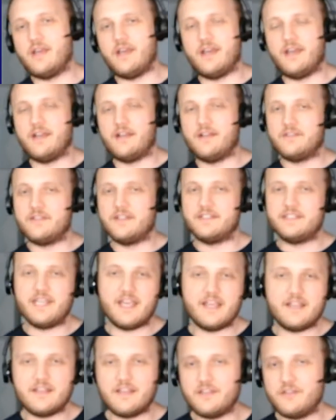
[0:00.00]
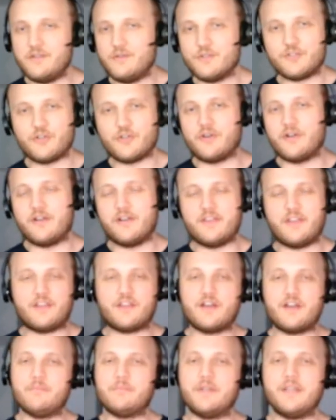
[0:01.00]
and the date that you started at the
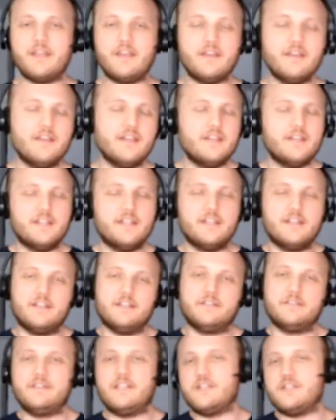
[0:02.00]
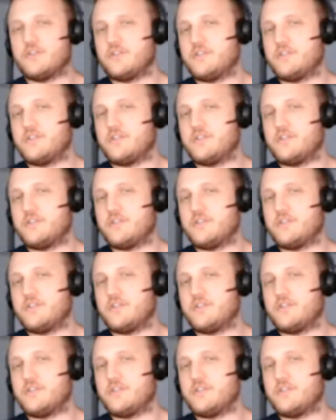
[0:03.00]
company. These are